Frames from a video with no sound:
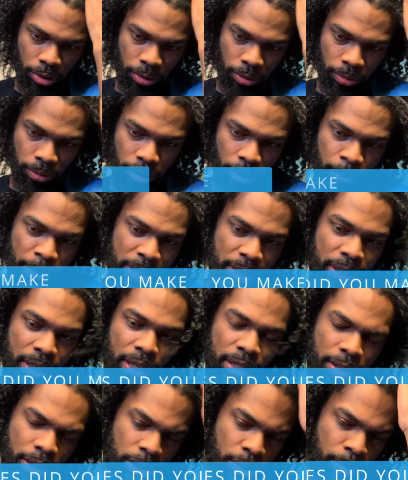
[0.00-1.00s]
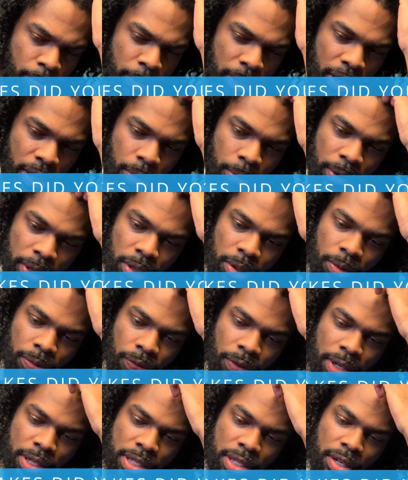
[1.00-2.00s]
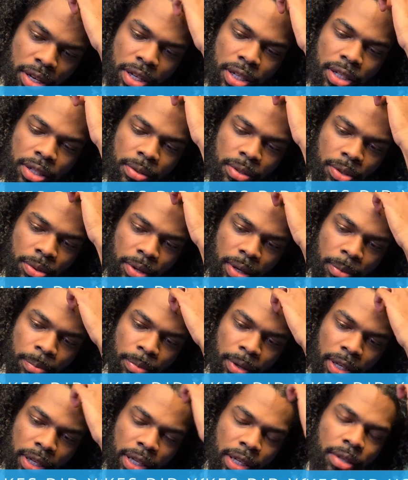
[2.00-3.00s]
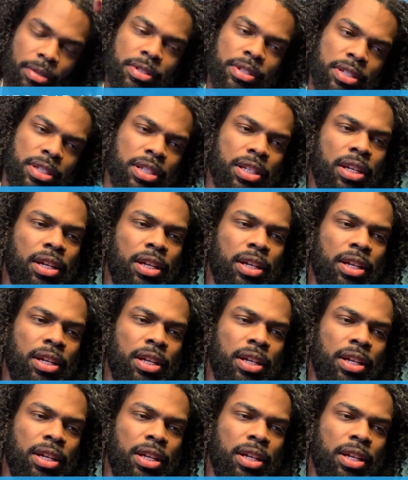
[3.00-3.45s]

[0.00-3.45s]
What mistakes did you make when you first started doing braid outs?